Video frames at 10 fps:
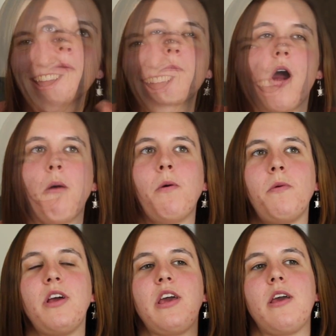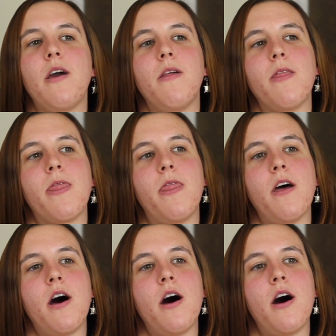Probably
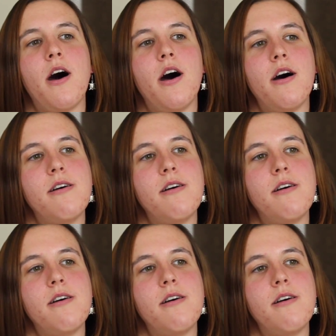the